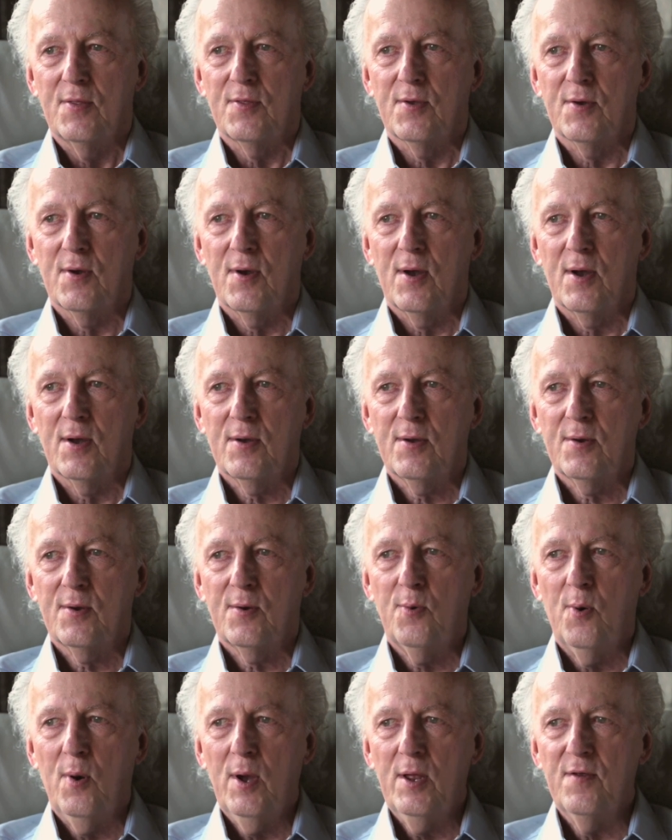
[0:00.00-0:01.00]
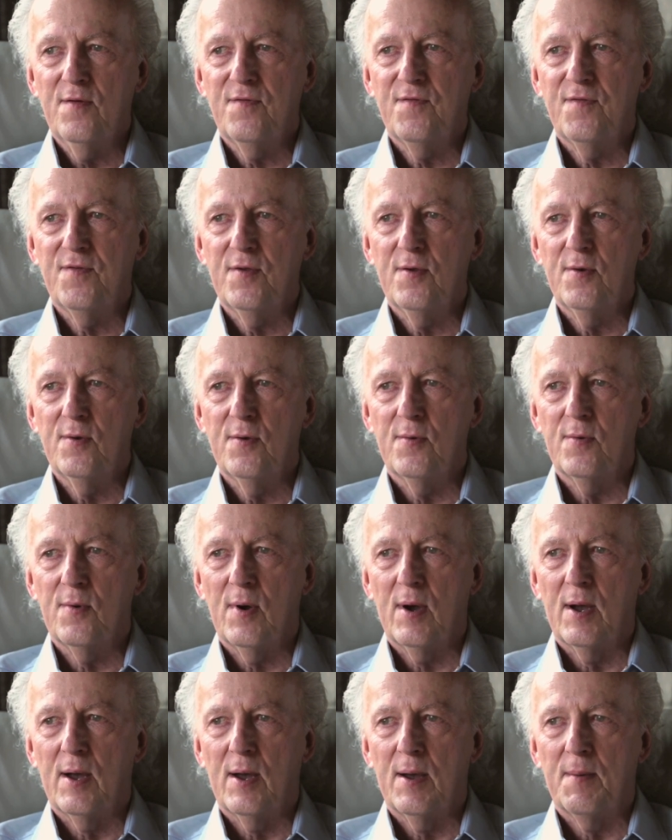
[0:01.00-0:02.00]
there are quite a few
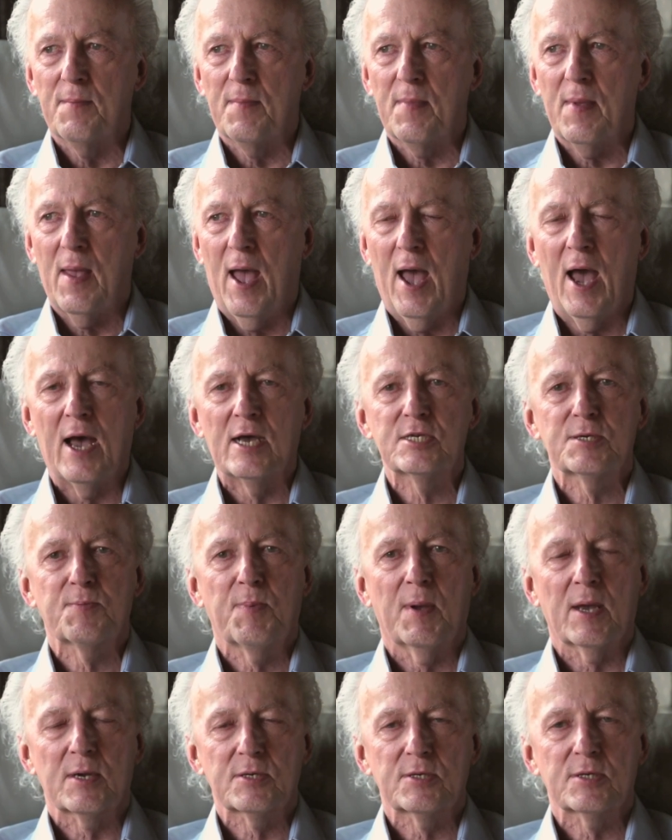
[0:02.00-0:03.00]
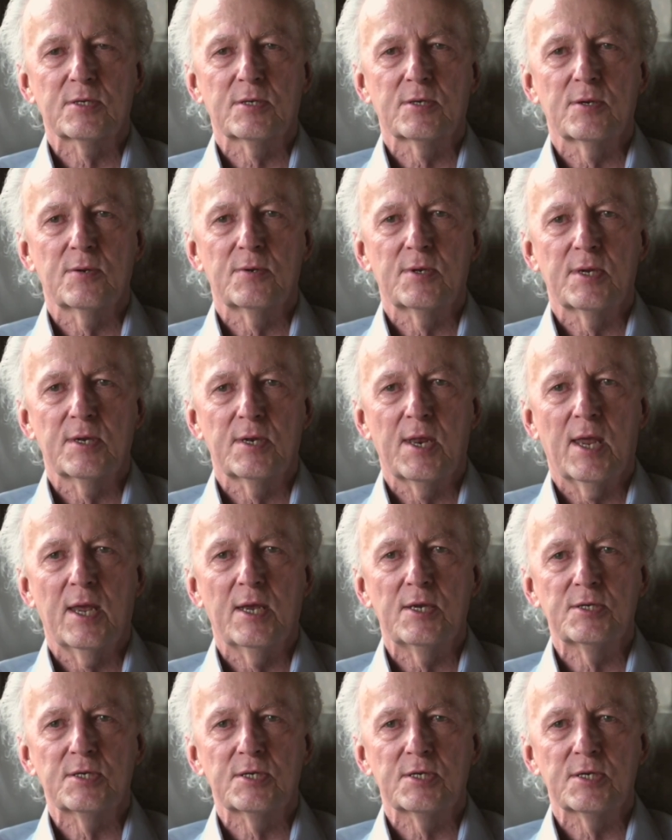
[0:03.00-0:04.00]
um, aspects to
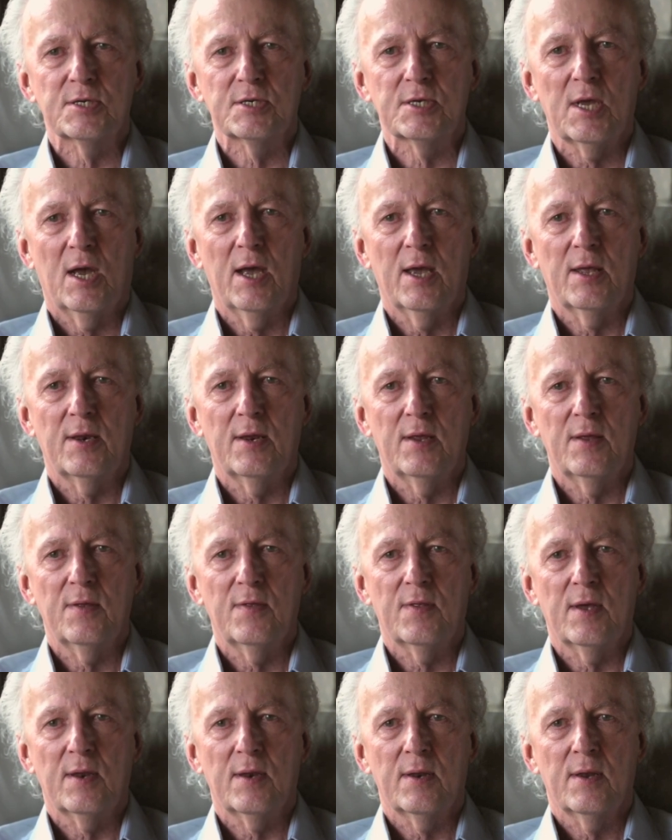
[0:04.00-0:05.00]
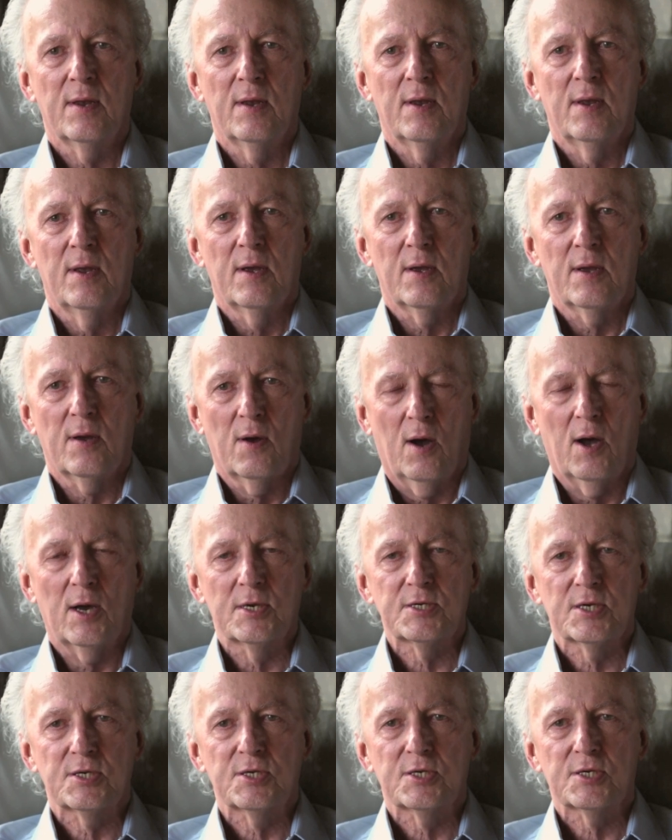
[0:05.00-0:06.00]
today's society that
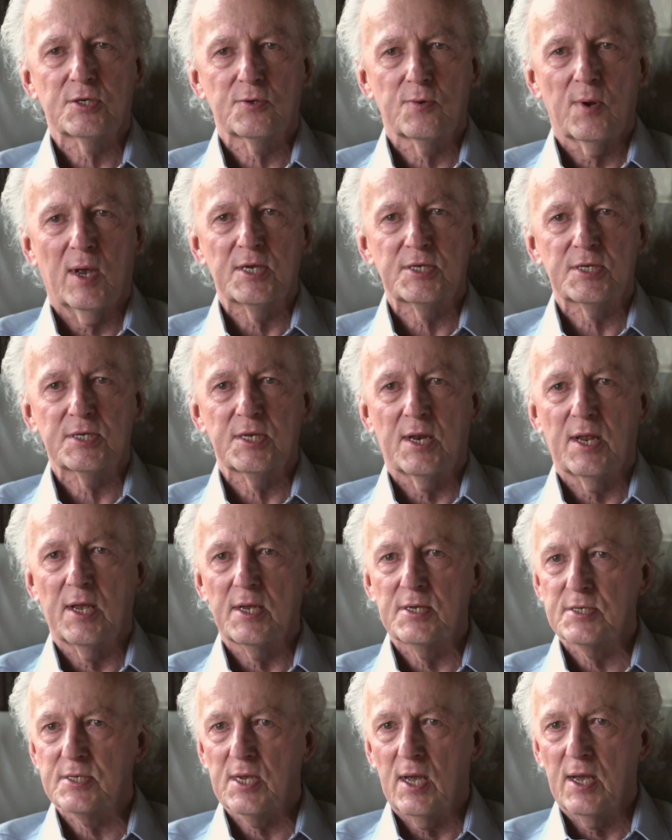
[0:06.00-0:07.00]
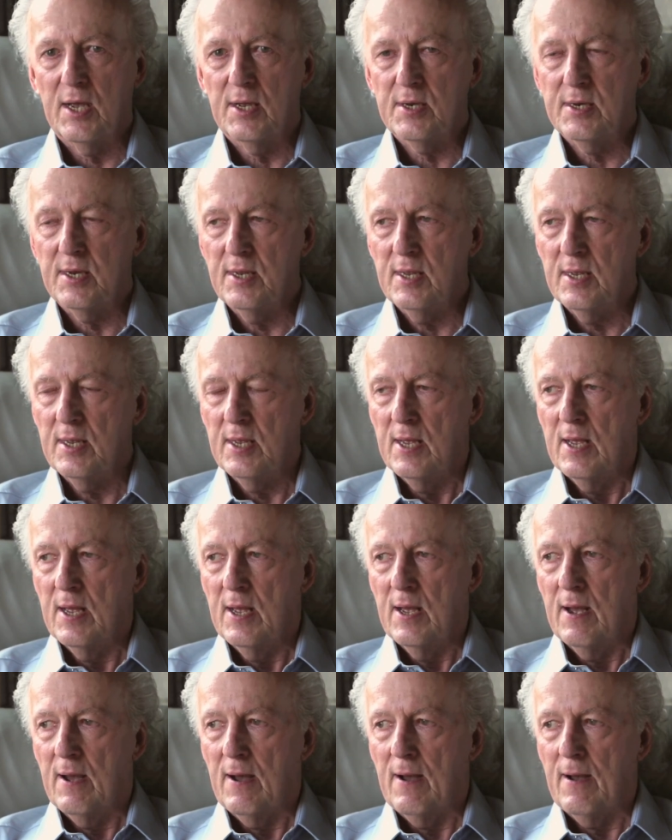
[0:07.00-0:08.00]
causes stress and anxiety.
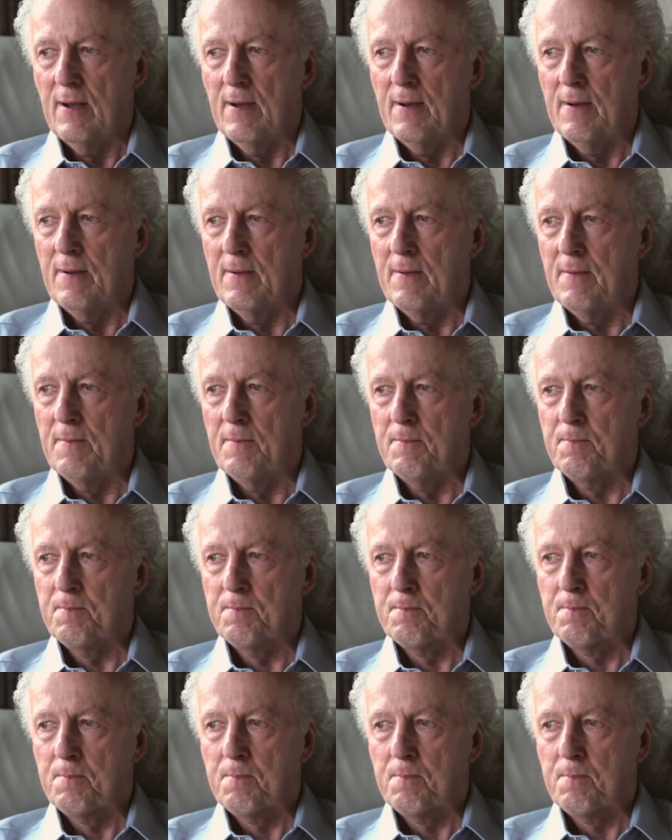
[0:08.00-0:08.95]
Um,